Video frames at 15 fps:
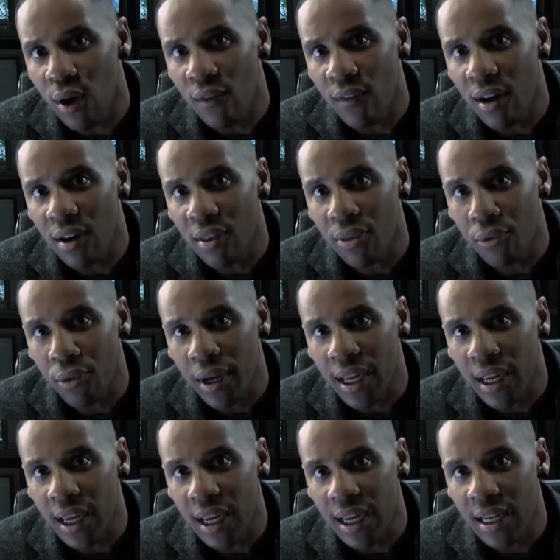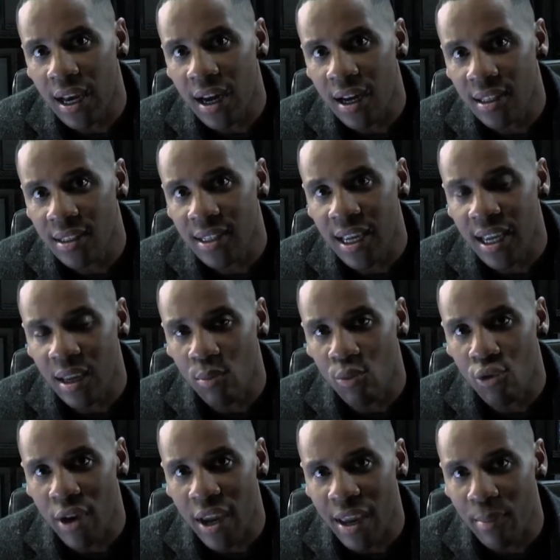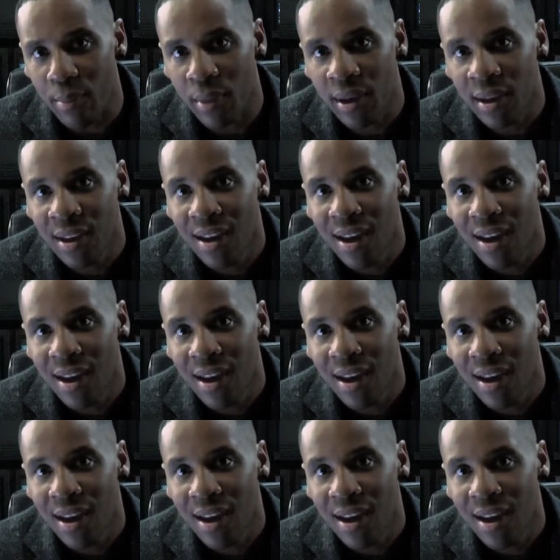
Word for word: of our three in a uh, Team Ream.